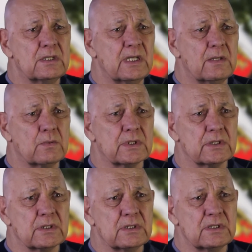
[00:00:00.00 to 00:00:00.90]
that
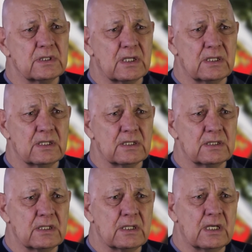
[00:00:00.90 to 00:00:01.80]
were uh,
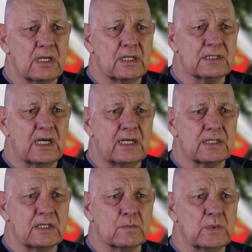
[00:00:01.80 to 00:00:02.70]

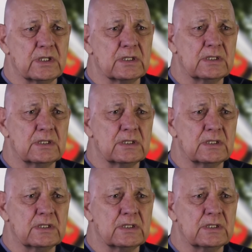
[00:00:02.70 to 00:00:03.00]
attacking me,